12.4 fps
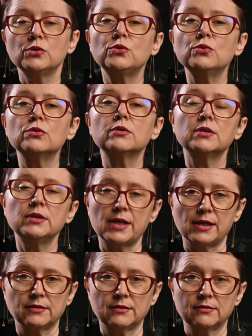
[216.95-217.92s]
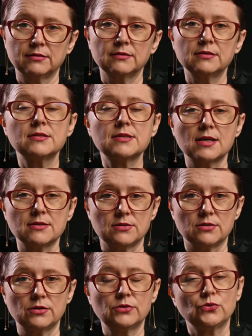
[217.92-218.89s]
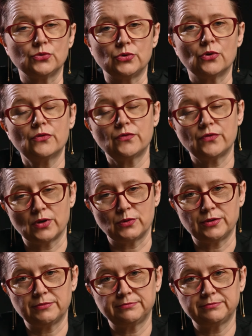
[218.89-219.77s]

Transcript: to connect the sensor to your phone.